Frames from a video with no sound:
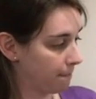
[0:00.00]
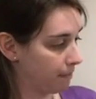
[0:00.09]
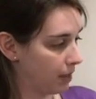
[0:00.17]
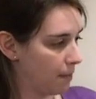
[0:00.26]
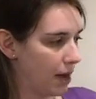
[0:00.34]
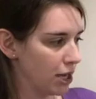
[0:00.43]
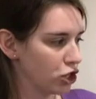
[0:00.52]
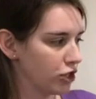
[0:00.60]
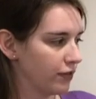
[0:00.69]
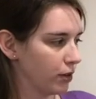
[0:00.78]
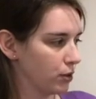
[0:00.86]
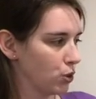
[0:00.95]
Imagine if
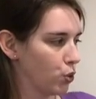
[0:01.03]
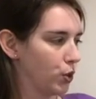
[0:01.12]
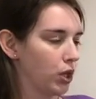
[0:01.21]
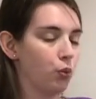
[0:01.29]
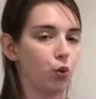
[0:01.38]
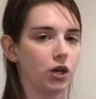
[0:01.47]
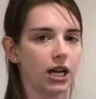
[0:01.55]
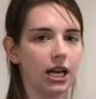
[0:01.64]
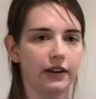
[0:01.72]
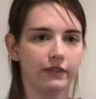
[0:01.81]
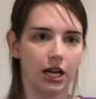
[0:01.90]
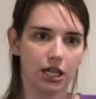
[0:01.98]
there was only one kind
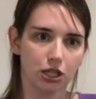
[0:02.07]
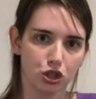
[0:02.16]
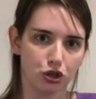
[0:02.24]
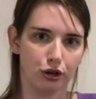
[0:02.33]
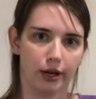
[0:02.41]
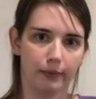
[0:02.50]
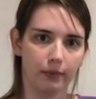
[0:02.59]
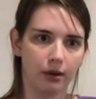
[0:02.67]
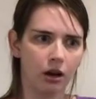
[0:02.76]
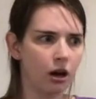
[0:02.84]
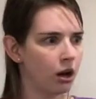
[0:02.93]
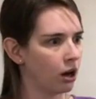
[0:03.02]
of ice cream.
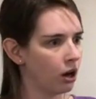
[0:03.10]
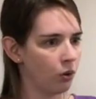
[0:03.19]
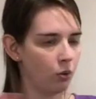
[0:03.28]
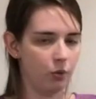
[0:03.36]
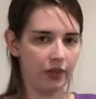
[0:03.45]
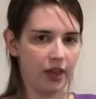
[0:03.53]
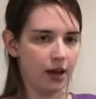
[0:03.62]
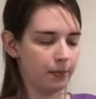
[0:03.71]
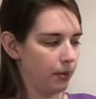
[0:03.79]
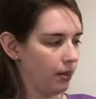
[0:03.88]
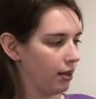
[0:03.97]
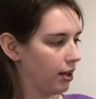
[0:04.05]
What would that
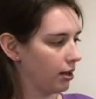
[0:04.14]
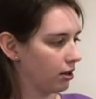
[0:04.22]
be like?